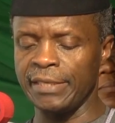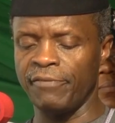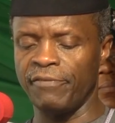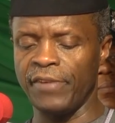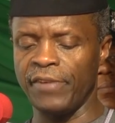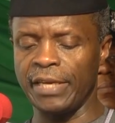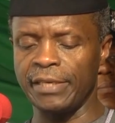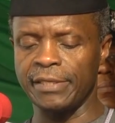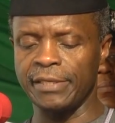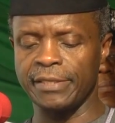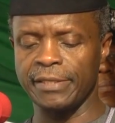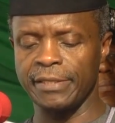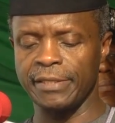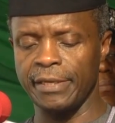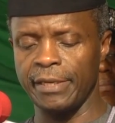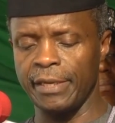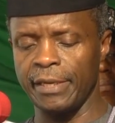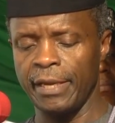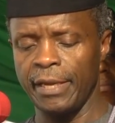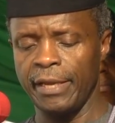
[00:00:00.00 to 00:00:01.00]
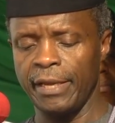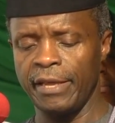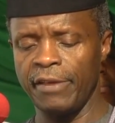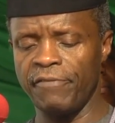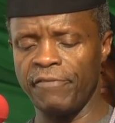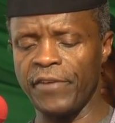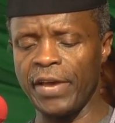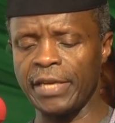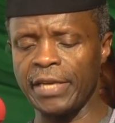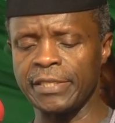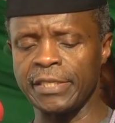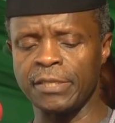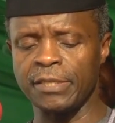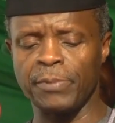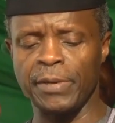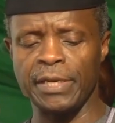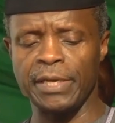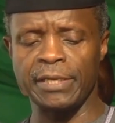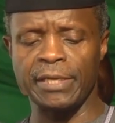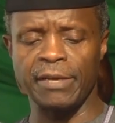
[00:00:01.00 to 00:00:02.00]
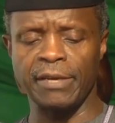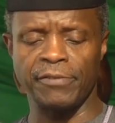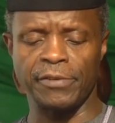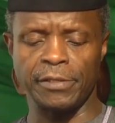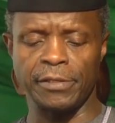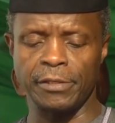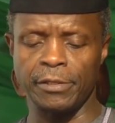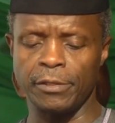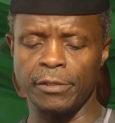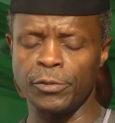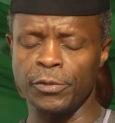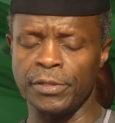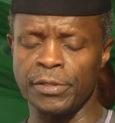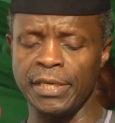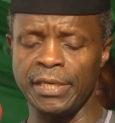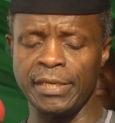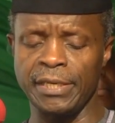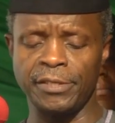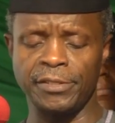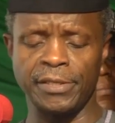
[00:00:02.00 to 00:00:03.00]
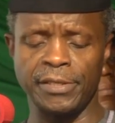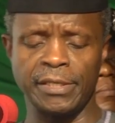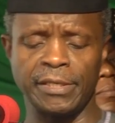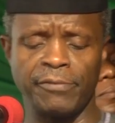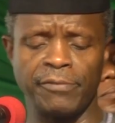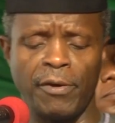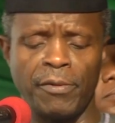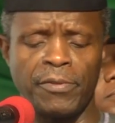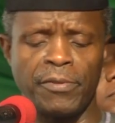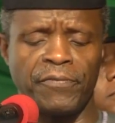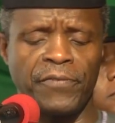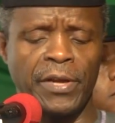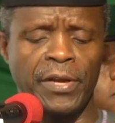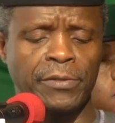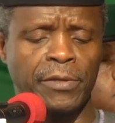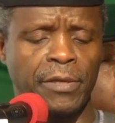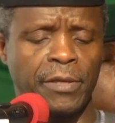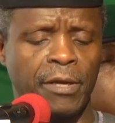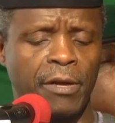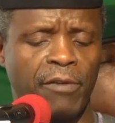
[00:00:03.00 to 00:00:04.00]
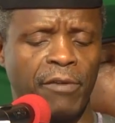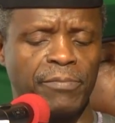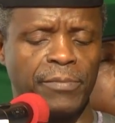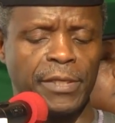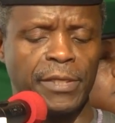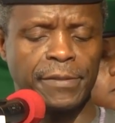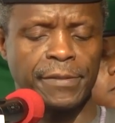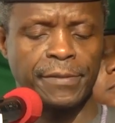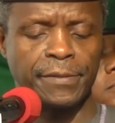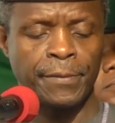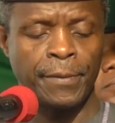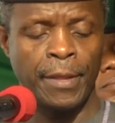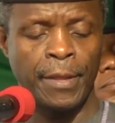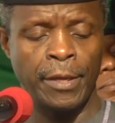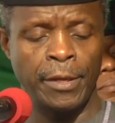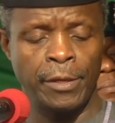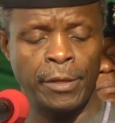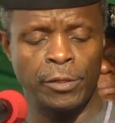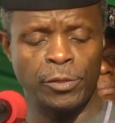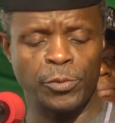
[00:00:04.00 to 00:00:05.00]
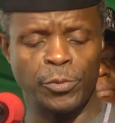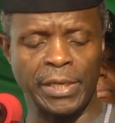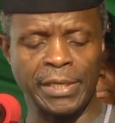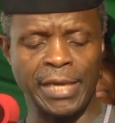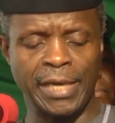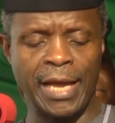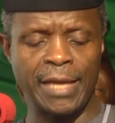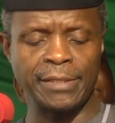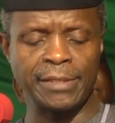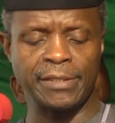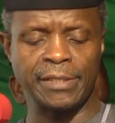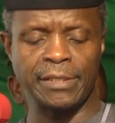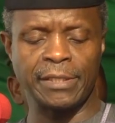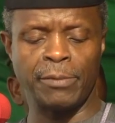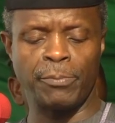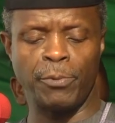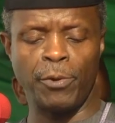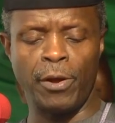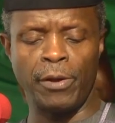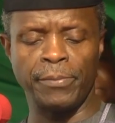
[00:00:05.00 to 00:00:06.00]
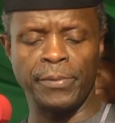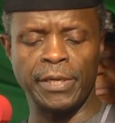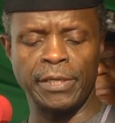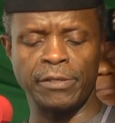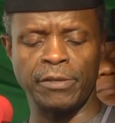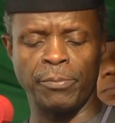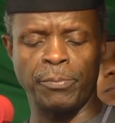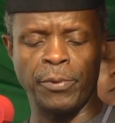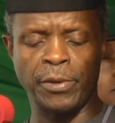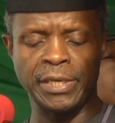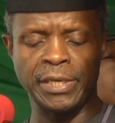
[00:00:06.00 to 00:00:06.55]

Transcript: towards taking the full advantage in the manufacturing sector, agriculture, solid minerals and technology